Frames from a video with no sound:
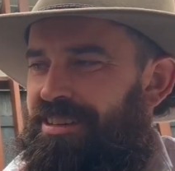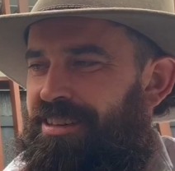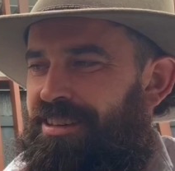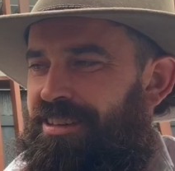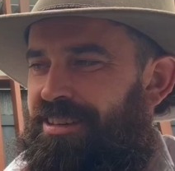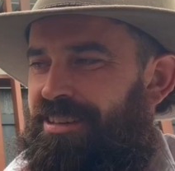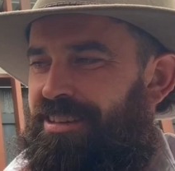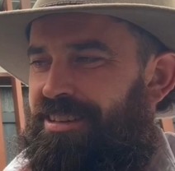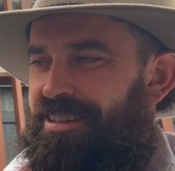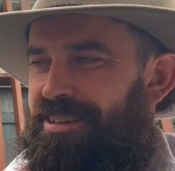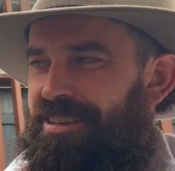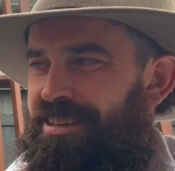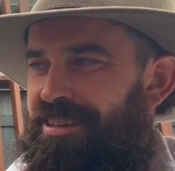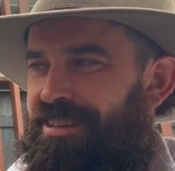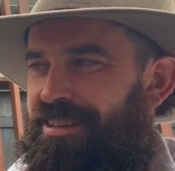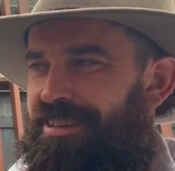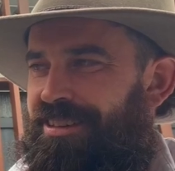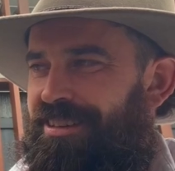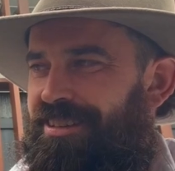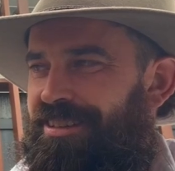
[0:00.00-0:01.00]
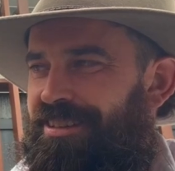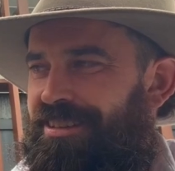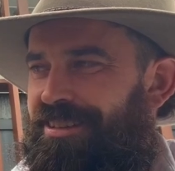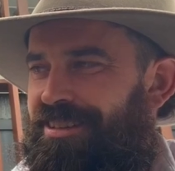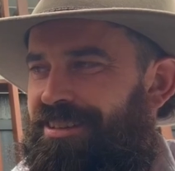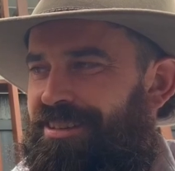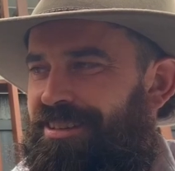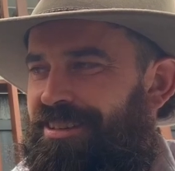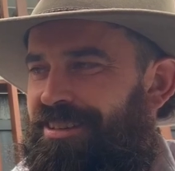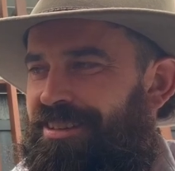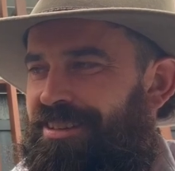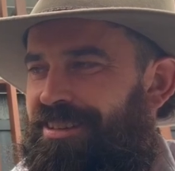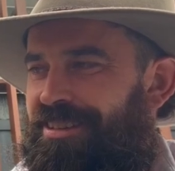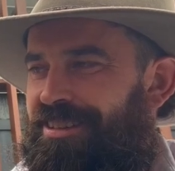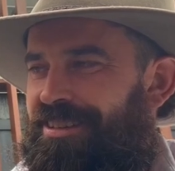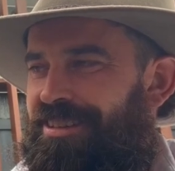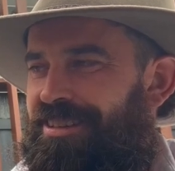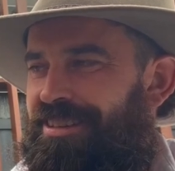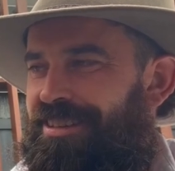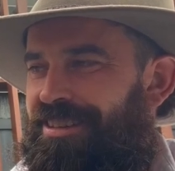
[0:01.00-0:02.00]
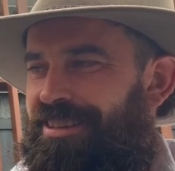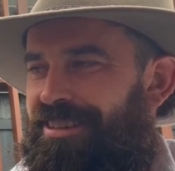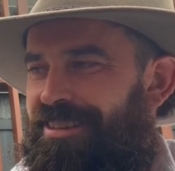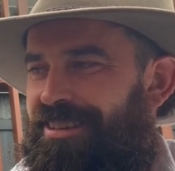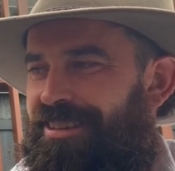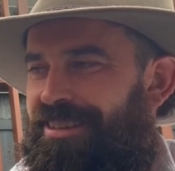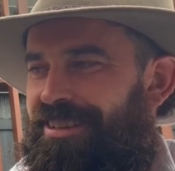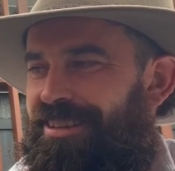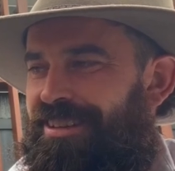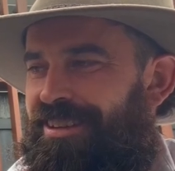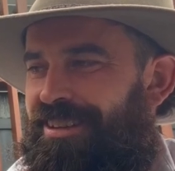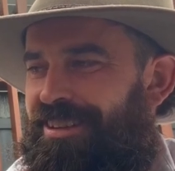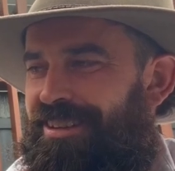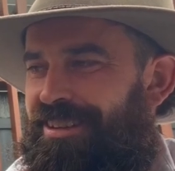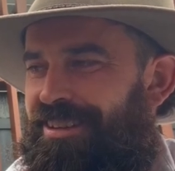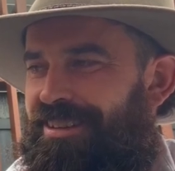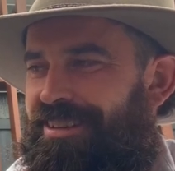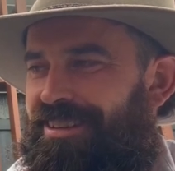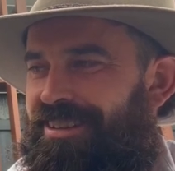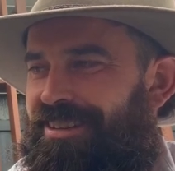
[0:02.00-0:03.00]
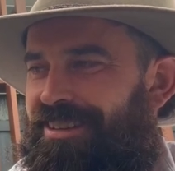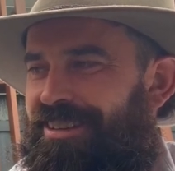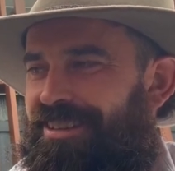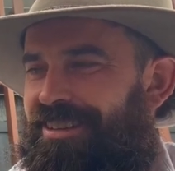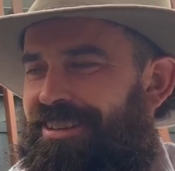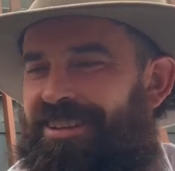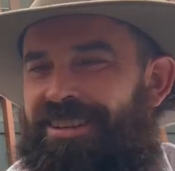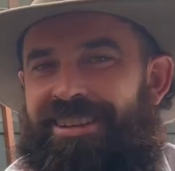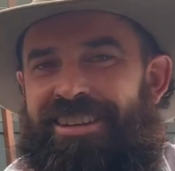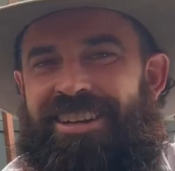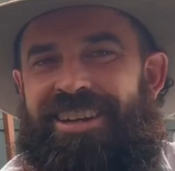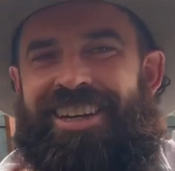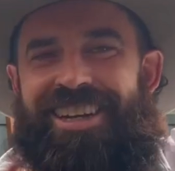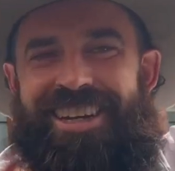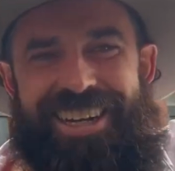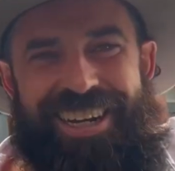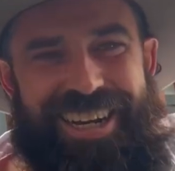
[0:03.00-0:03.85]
No words are spoken by the person on screen.